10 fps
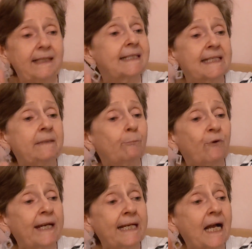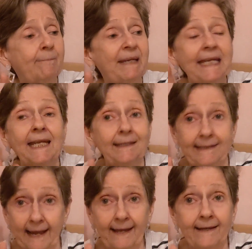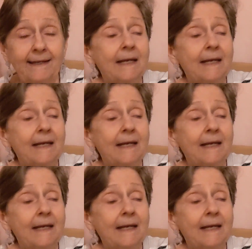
It didn't break on me yet,